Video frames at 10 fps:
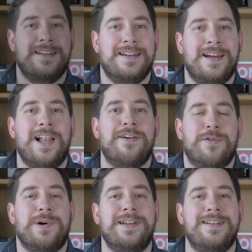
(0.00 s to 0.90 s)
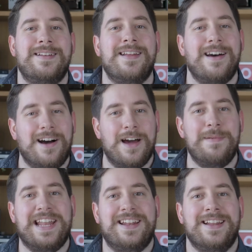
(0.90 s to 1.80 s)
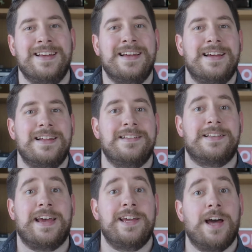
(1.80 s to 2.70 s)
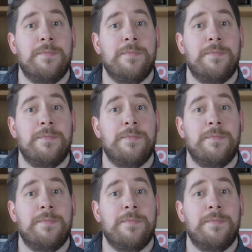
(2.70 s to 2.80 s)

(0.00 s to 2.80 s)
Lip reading: Hello everyone, I'm Ant. Today